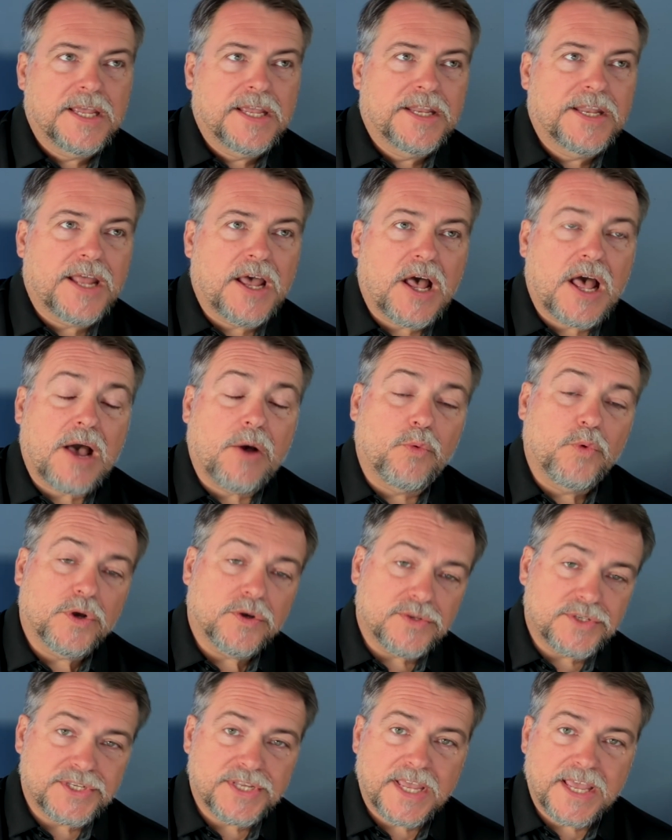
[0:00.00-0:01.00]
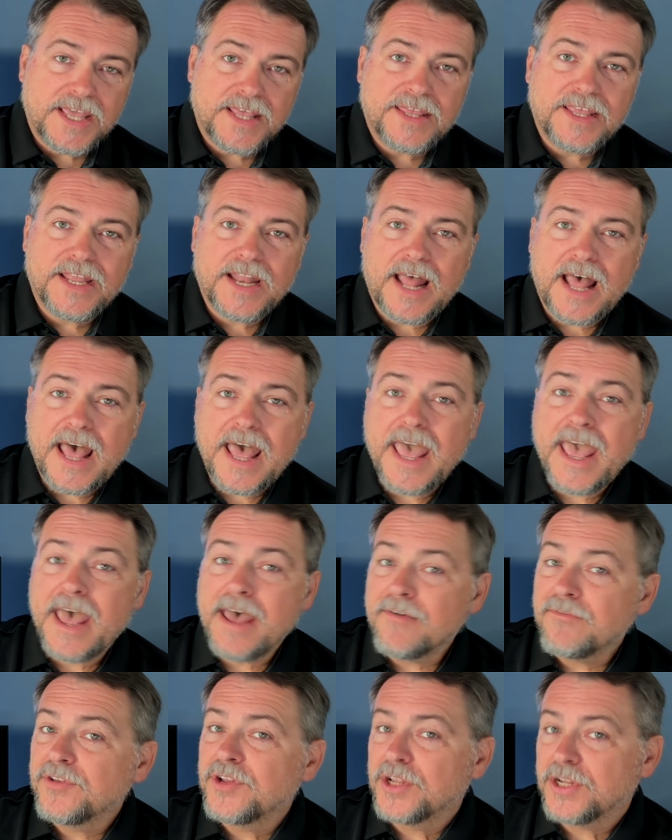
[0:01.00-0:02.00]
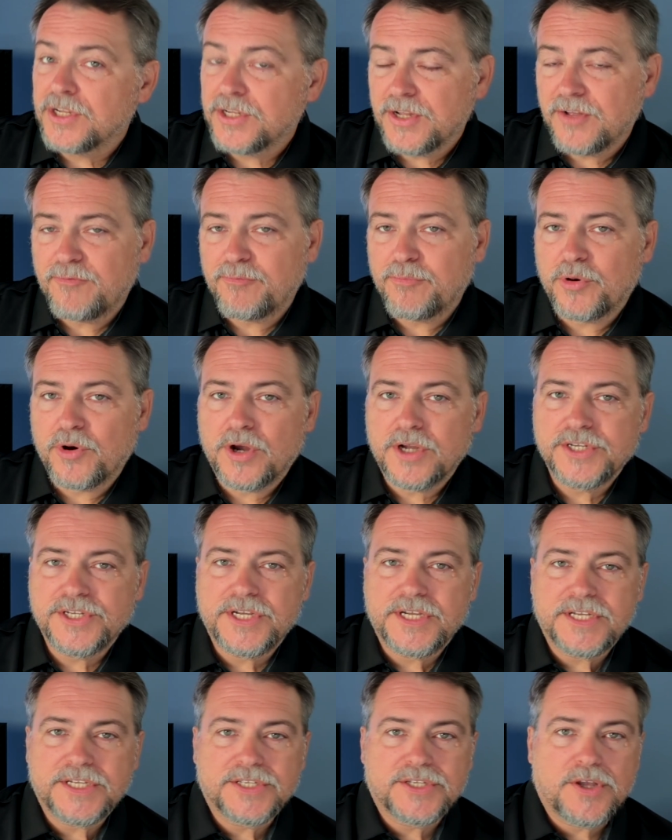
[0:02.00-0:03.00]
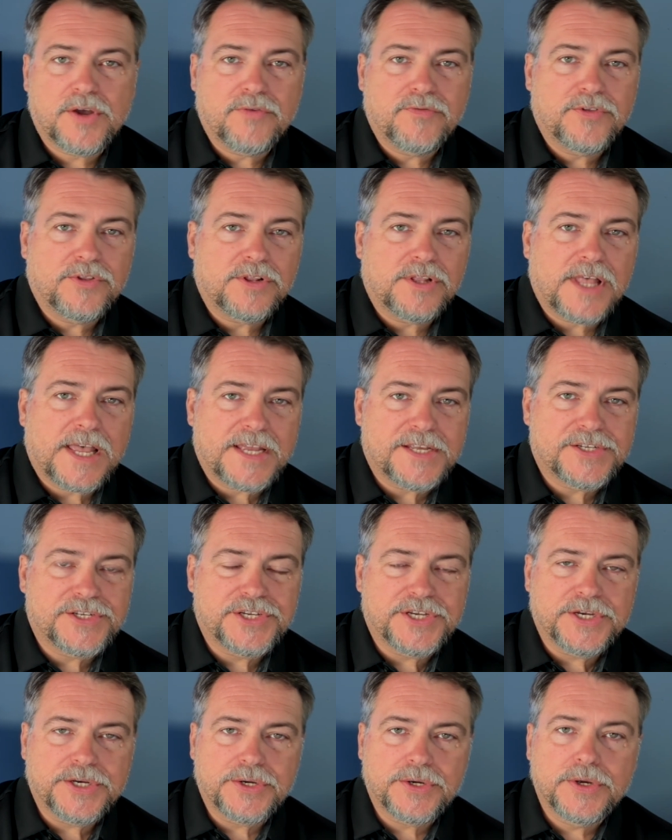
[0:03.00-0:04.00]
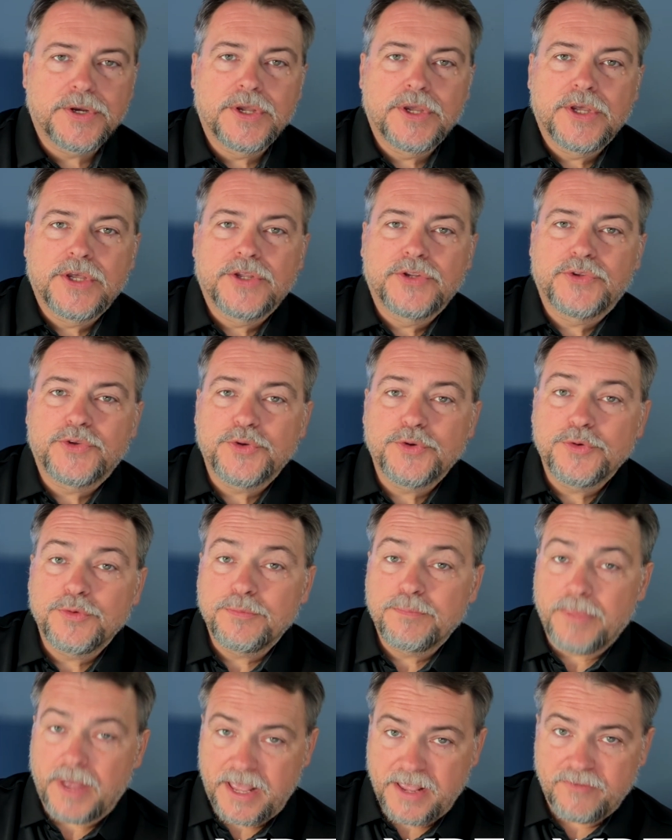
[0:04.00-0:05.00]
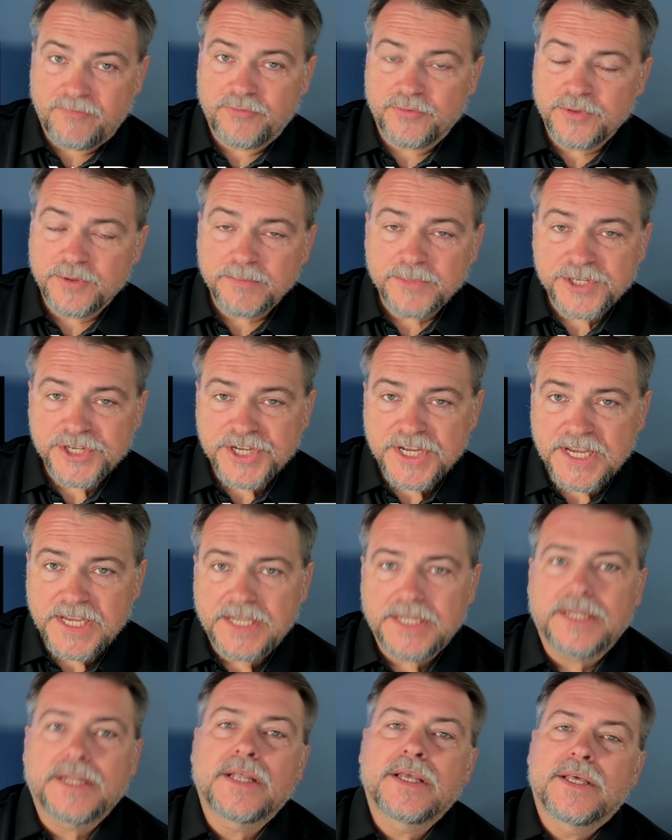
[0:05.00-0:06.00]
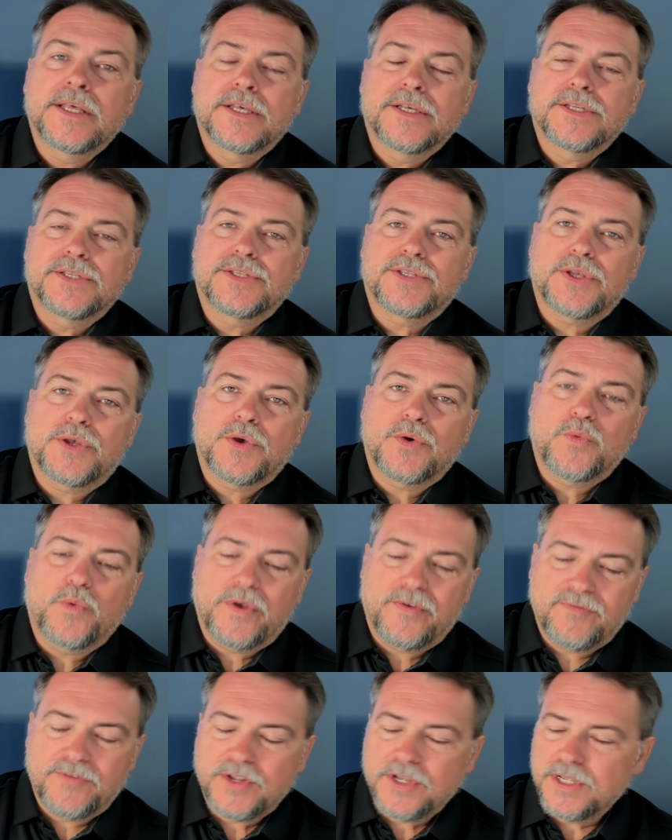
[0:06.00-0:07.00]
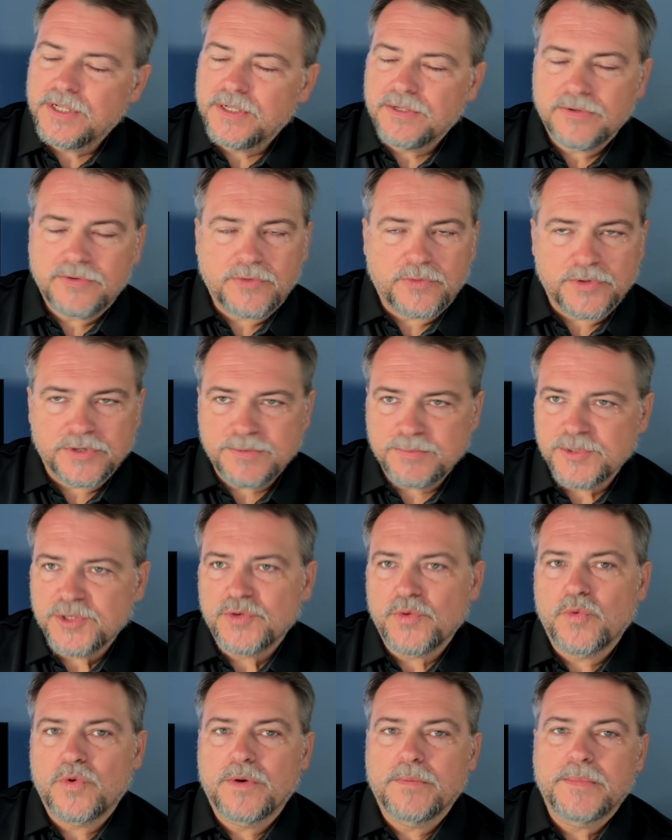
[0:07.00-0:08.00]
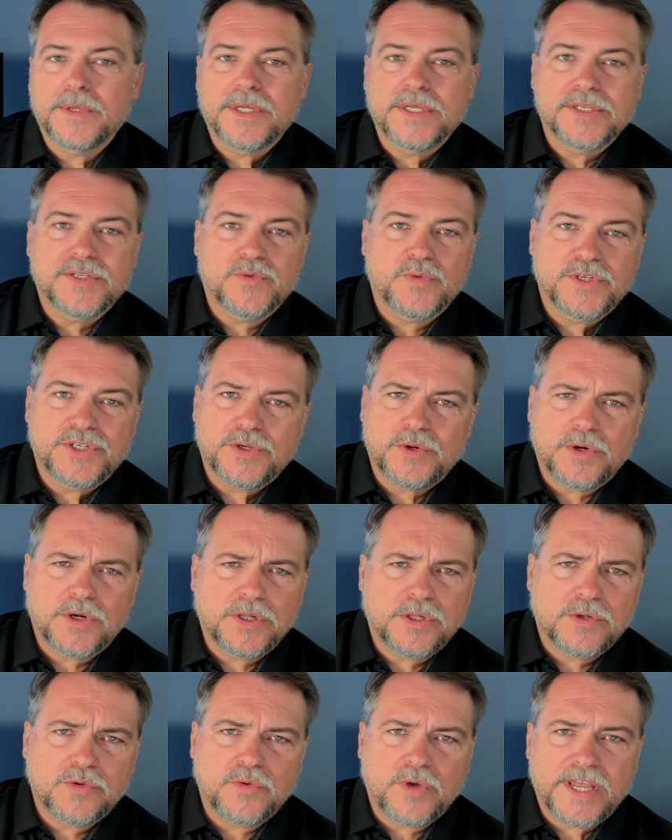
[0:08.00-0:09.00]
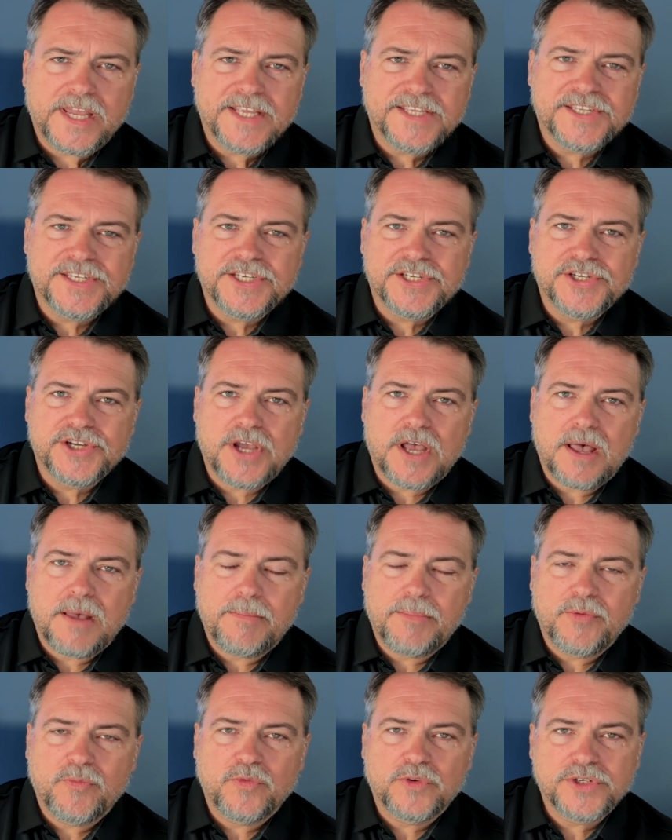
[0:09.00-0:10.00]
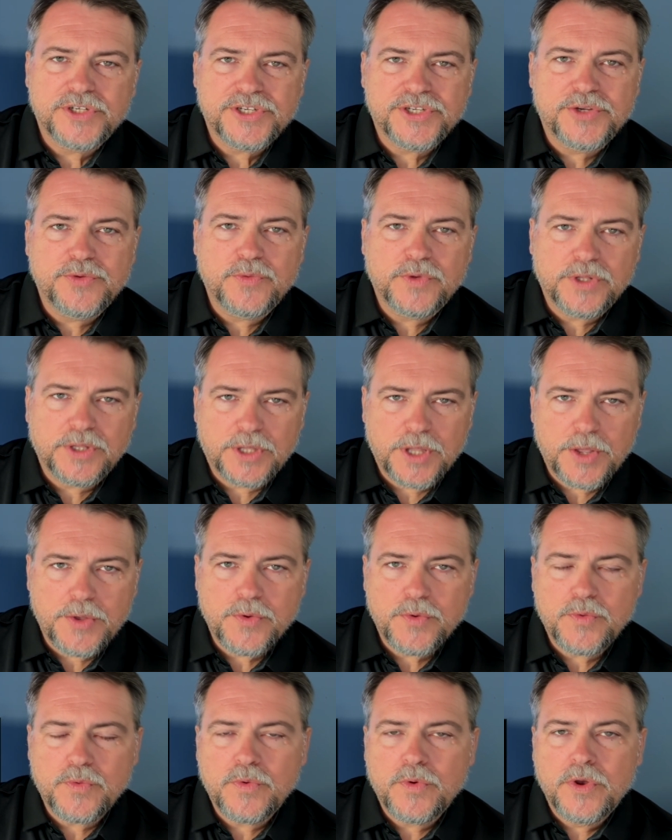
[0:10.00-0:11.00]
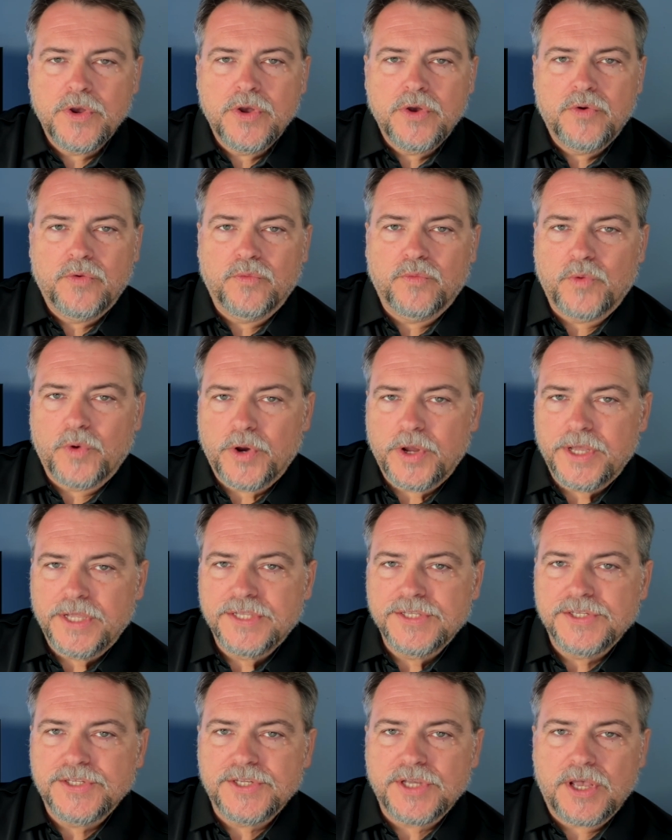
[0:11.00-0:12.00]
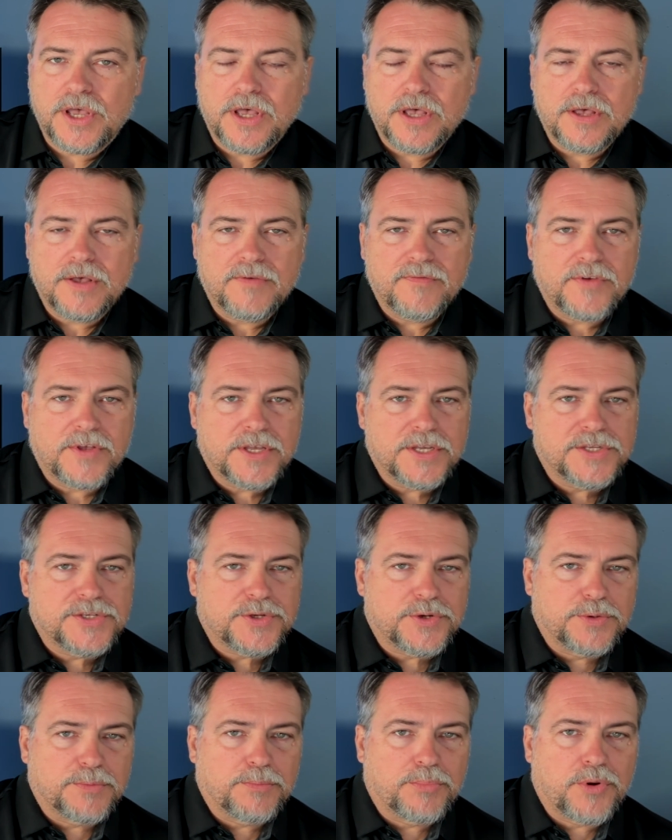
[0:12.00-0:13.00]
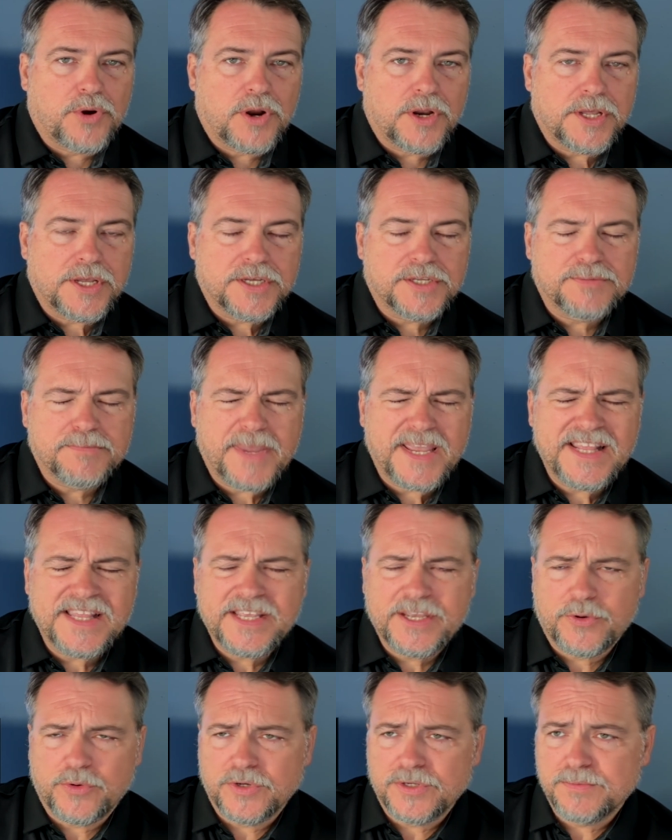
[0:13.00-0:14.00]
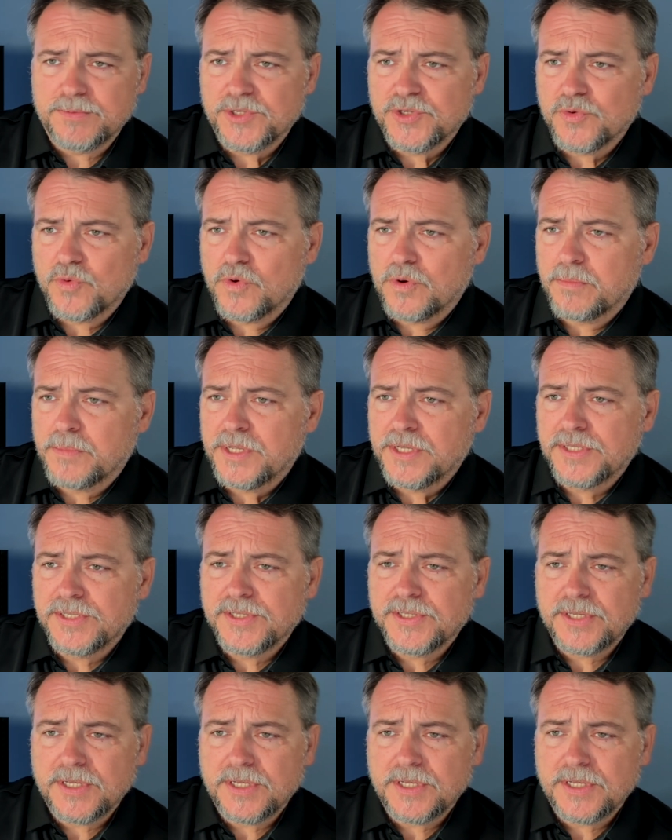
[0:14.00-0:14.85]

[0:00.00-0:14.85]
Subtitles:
Now, I will say that I have done enough projects over the last year to pay for the machine. So we've done Christmas ornaments, we started a little Etsy shop, and we're just doing low runs of certain products, mainly Christmas ornaments.